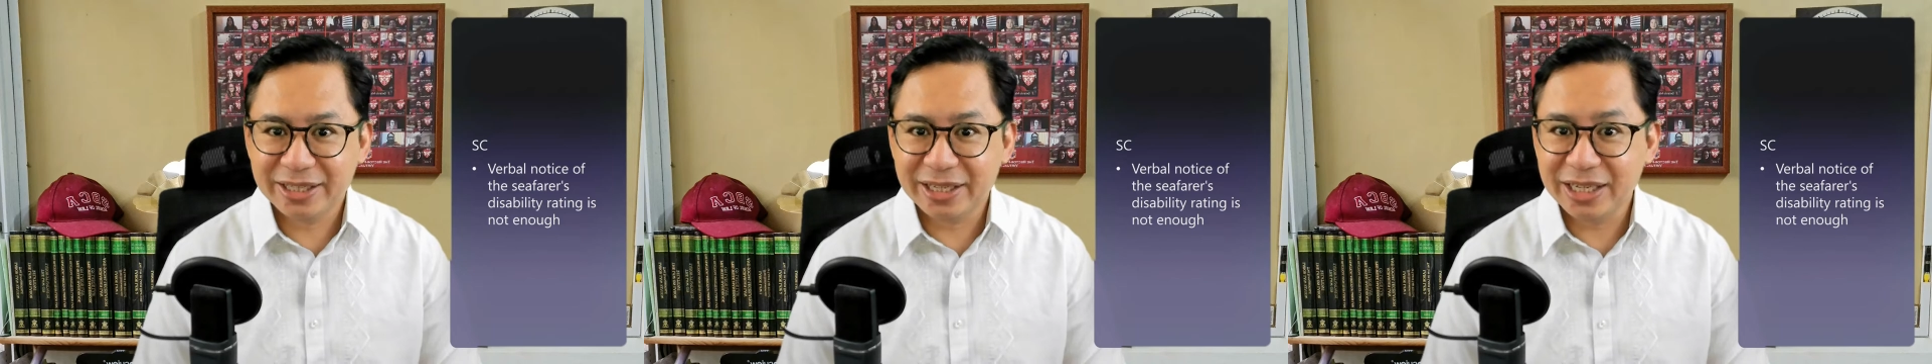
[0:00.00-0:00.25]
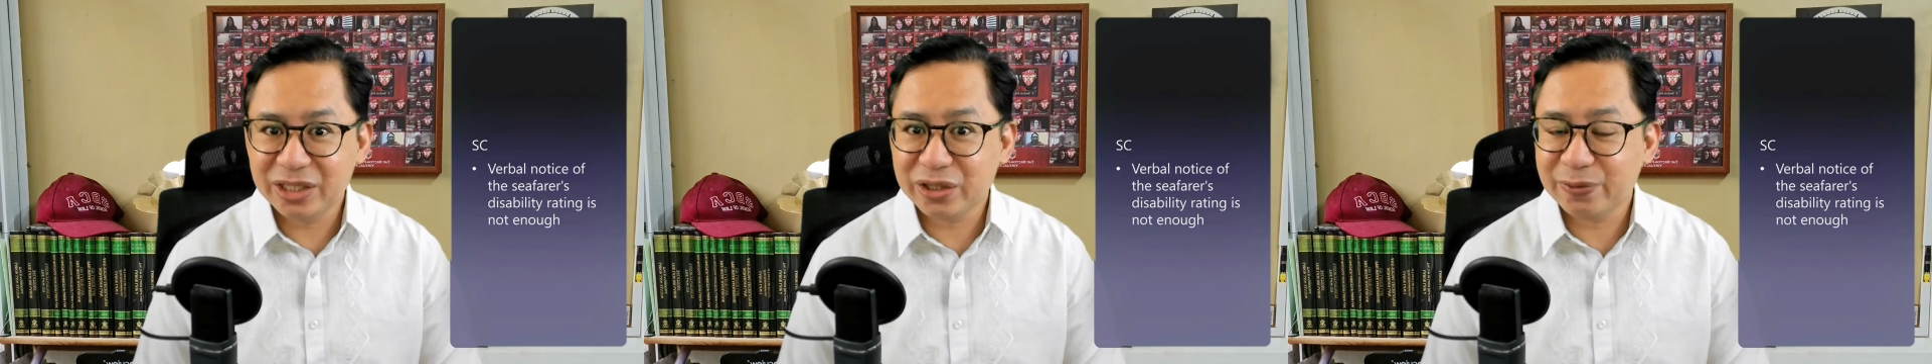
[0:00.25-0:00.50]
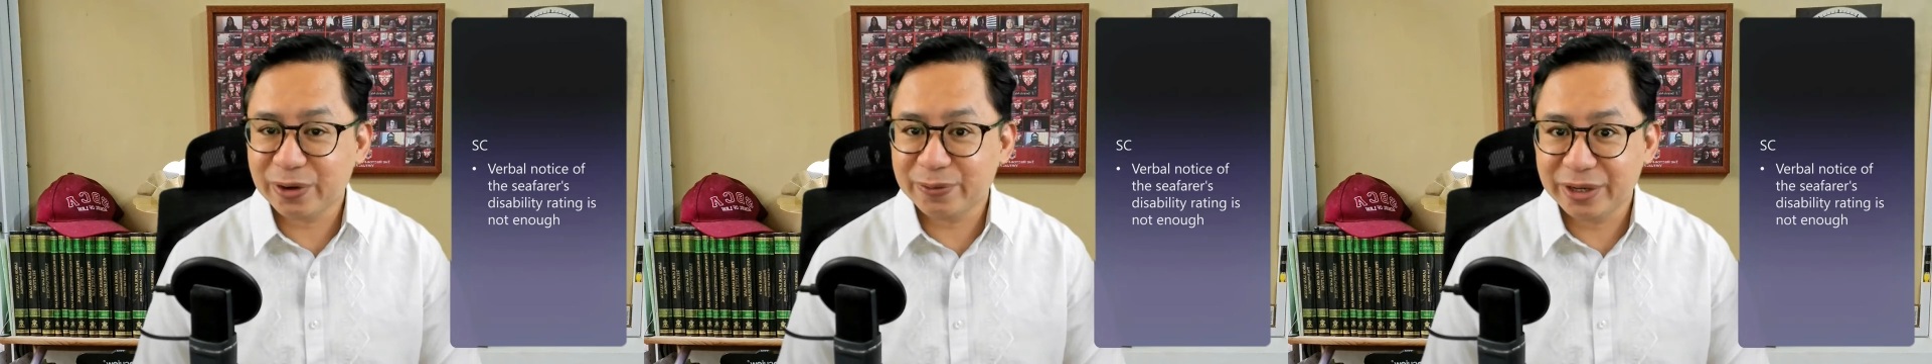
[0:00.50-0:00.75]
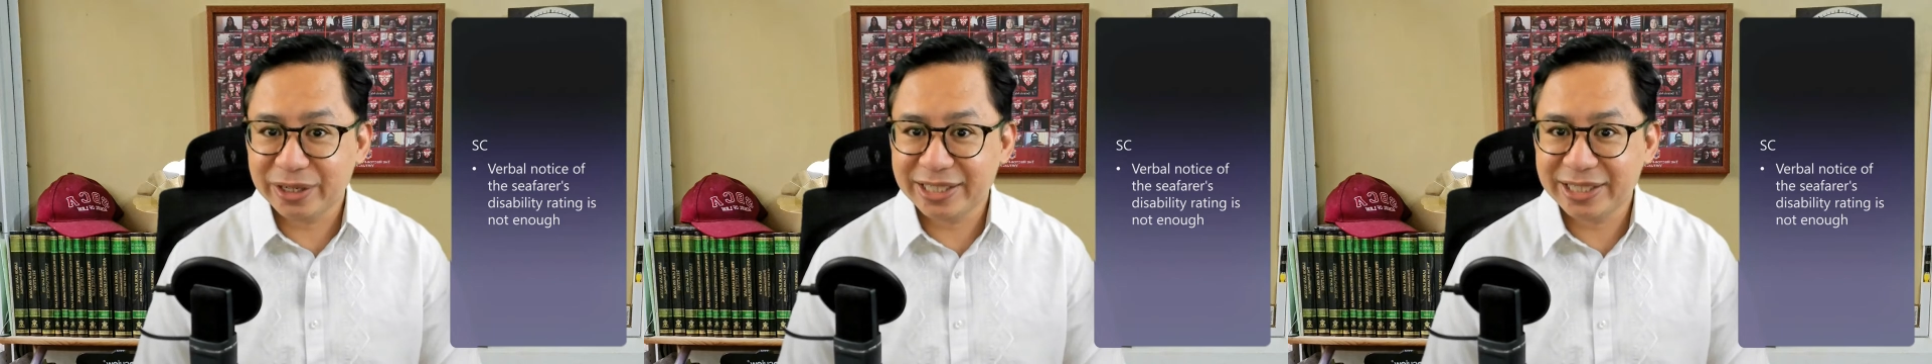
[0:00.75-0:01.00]
The reason for
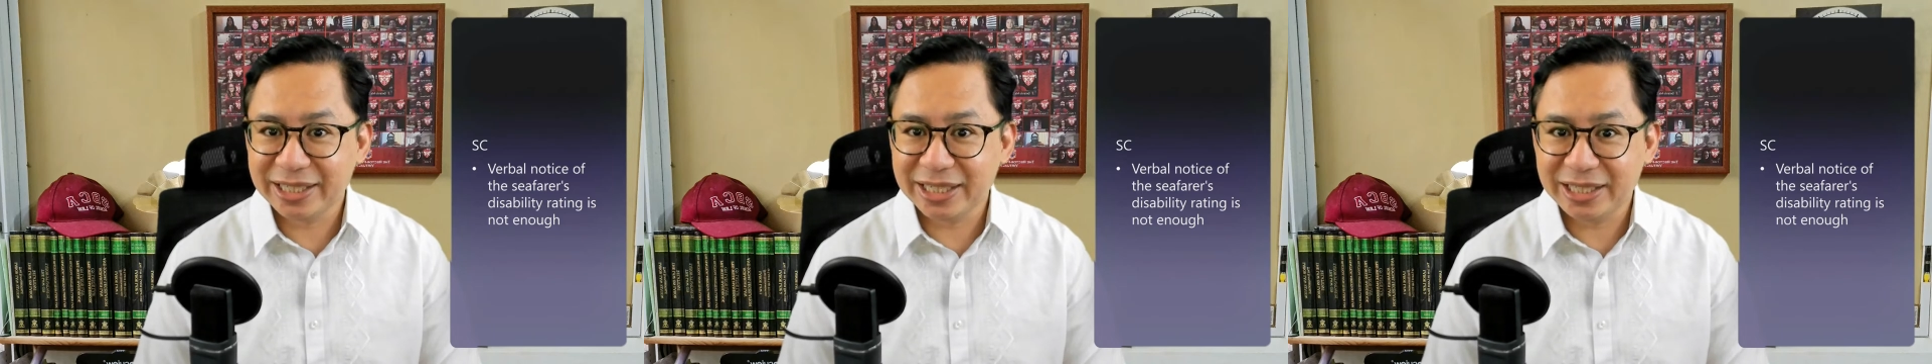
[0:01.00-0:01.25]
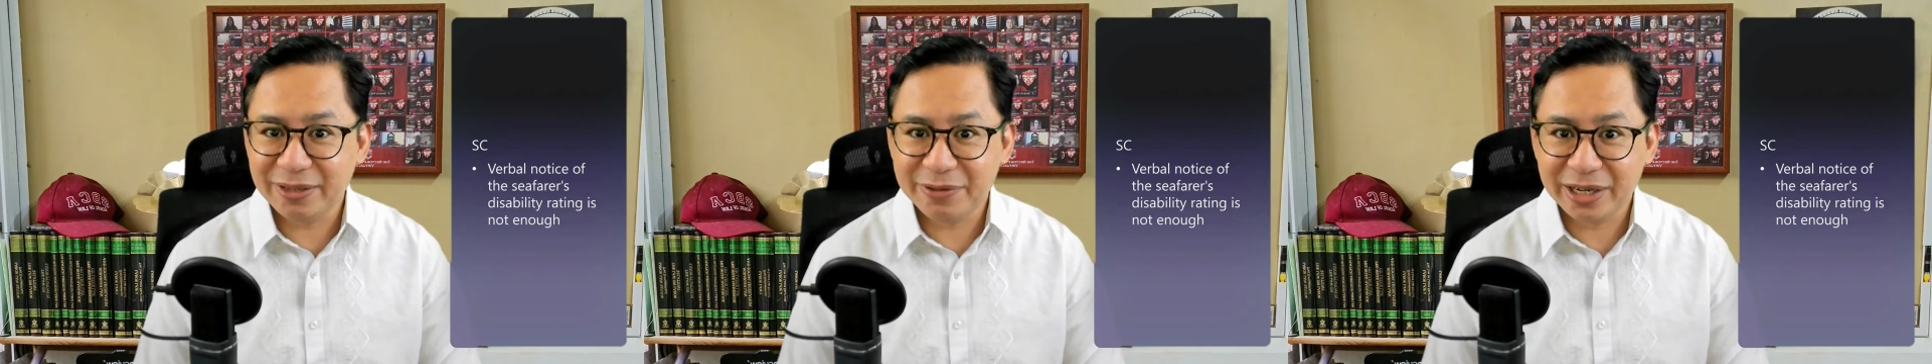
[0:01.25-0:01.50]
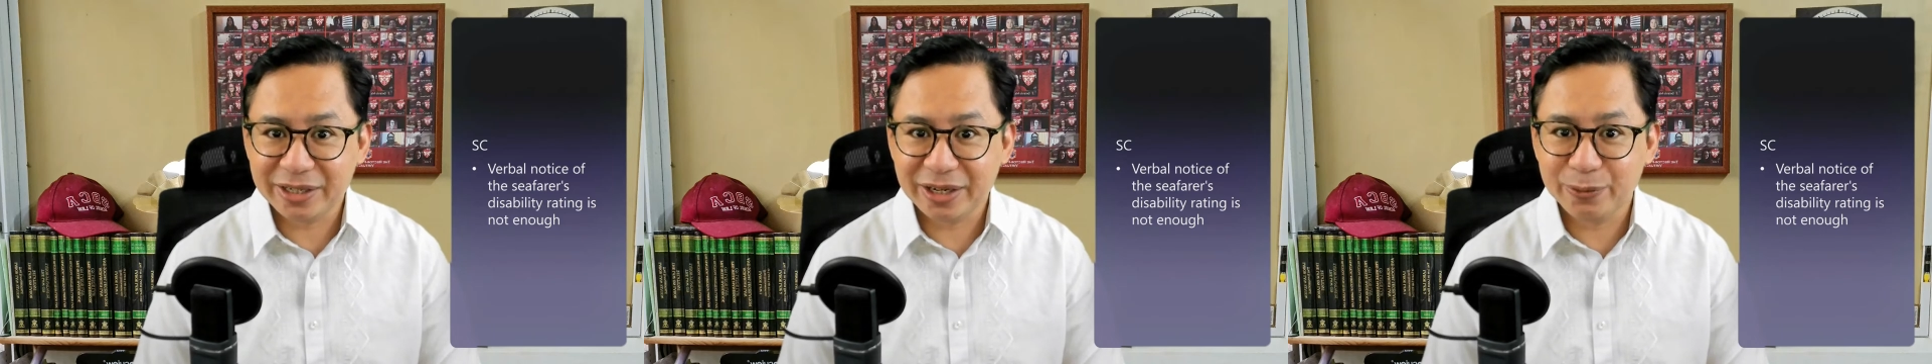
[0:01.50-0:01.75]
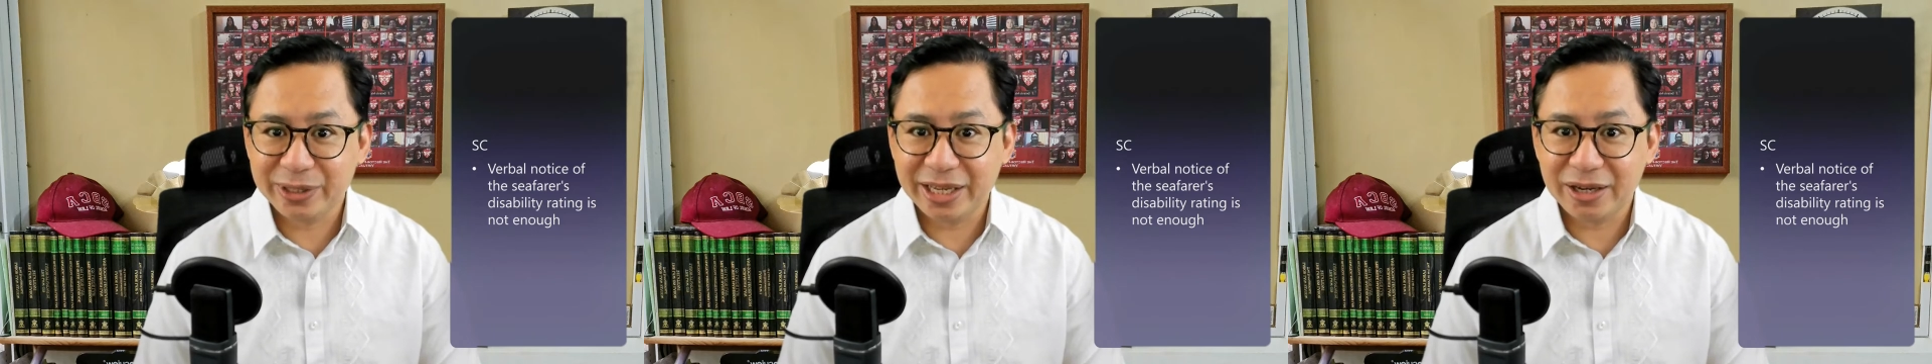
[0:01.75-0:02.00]
furnishing the seafarer with